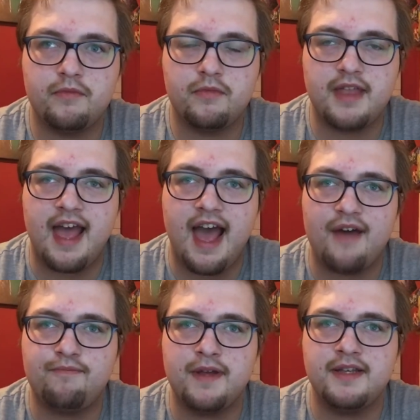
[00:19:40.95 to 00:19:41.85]
there
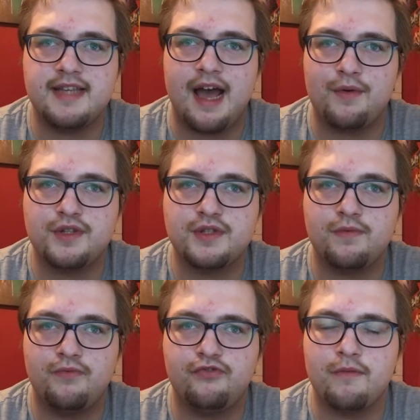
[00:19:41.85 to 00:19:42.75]
have been doubts
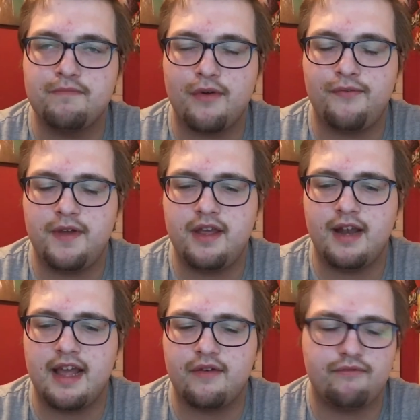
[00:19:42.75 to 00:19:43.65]
from Buffy,
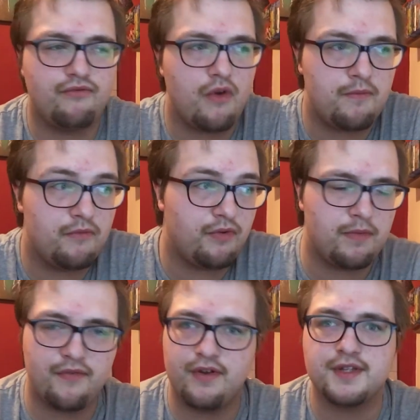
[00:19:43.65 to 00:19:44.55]
like from, from
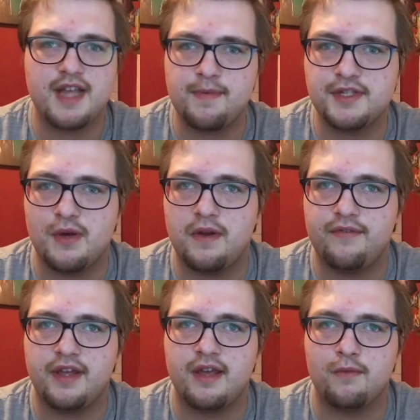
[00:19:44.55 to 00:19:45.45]
the first episode, I
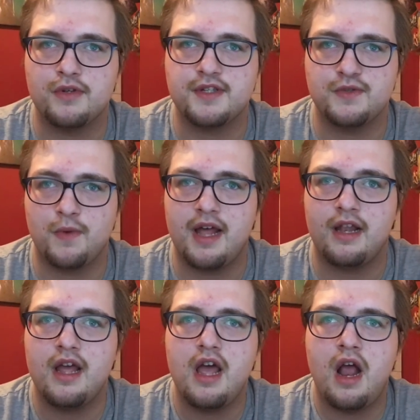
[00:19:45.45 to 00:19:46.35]
think it was as well.
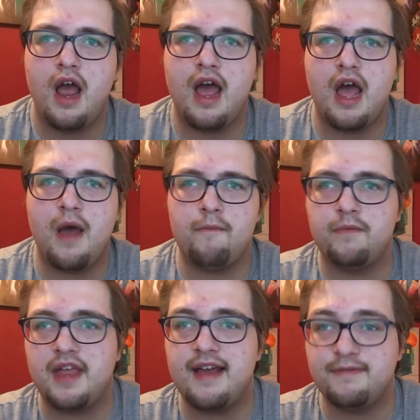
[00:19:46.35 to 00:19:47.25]
Um,
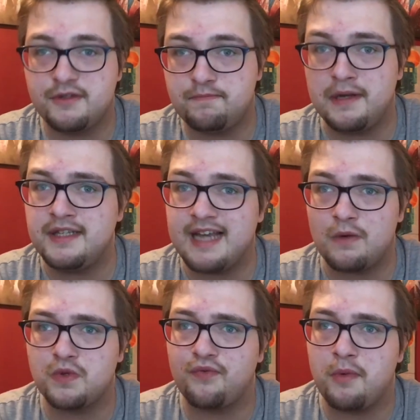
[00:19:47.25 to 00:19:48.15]
there's been
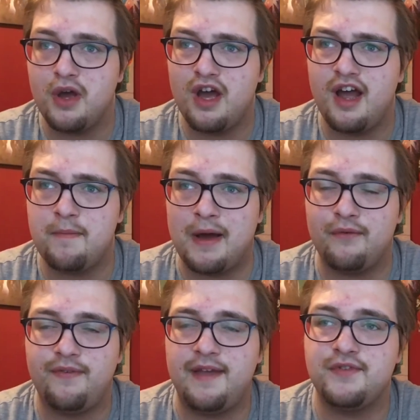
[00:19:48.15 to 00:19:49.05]
doubts from her about
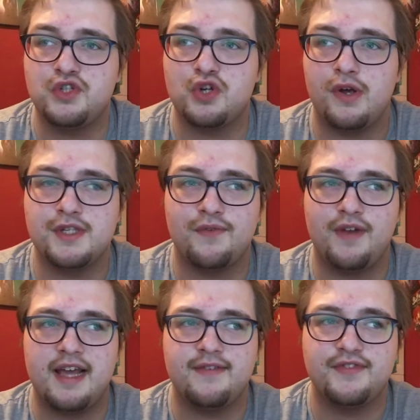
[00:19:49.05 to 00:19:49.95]
Faith's choice of
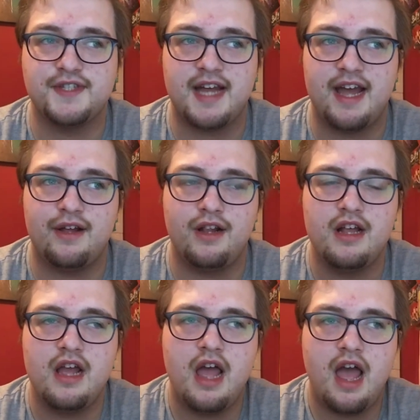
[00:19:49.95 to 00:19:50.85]
lifestyle.
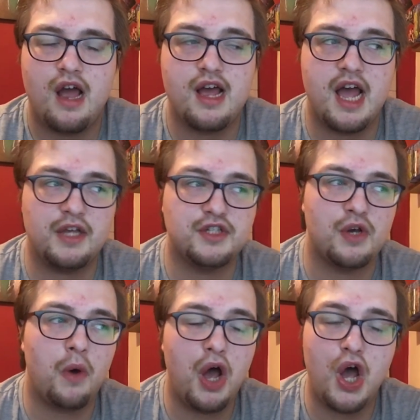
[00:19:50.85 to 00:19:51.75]
Uh,
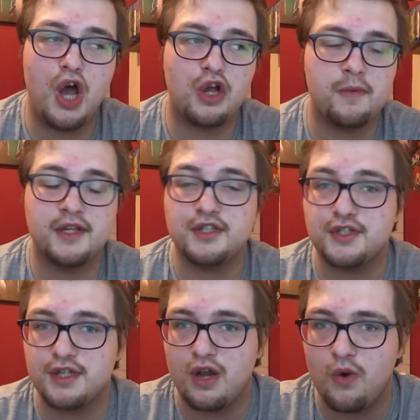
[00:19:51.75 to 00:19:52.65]
so her coming to
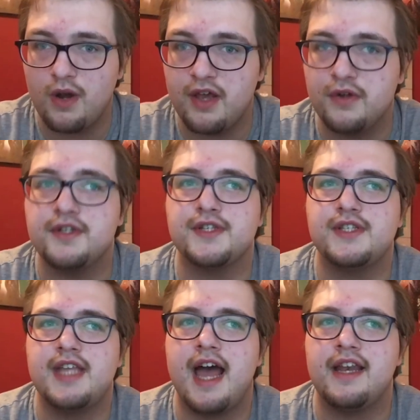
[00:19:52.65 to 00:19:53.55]
slowly
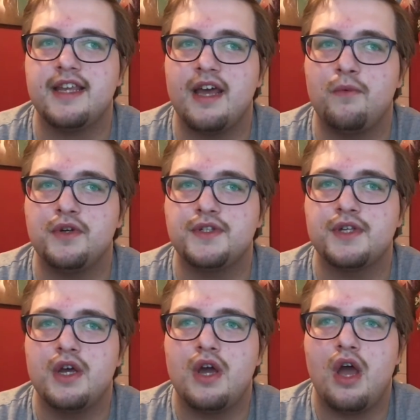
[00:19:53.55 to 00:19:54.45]
understand it was,
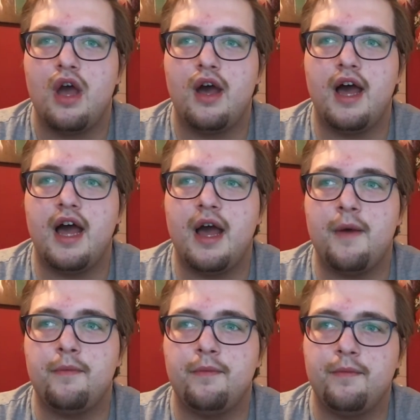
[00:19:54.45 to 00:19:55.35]

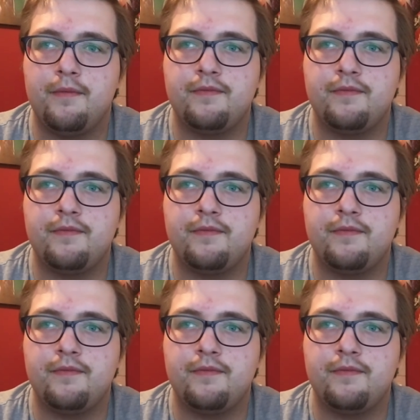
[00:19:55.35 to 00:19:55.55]
um,